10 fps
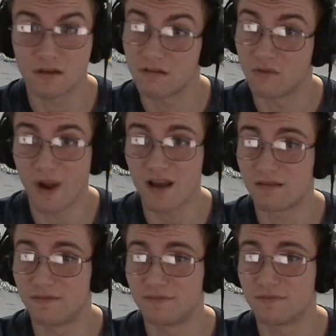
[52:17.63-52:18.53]
Wow.
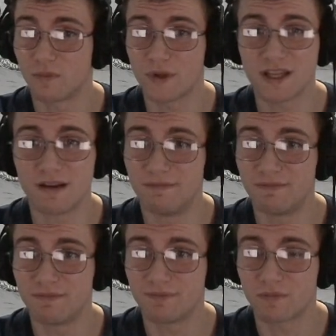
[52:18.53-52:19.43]
We did it.
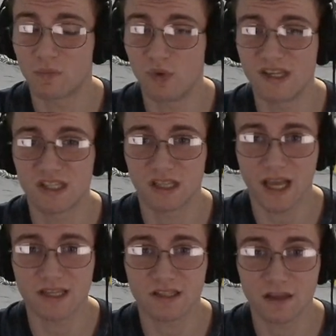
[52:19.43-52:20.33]
We
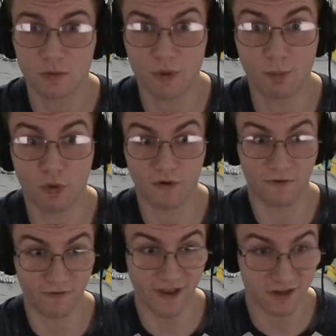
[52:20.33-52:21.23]

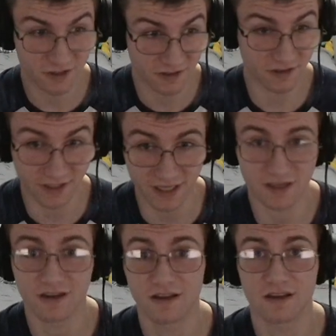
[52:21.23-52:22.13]
professionally
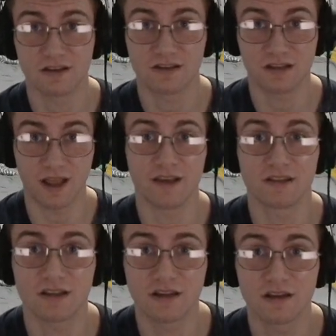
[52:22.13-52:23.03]

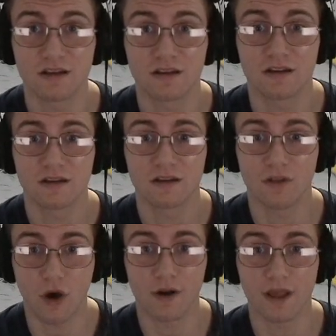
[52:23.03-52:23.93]
sliced the
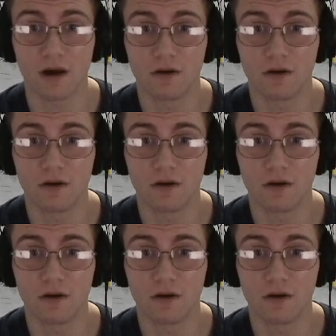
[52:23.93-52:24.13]
audio.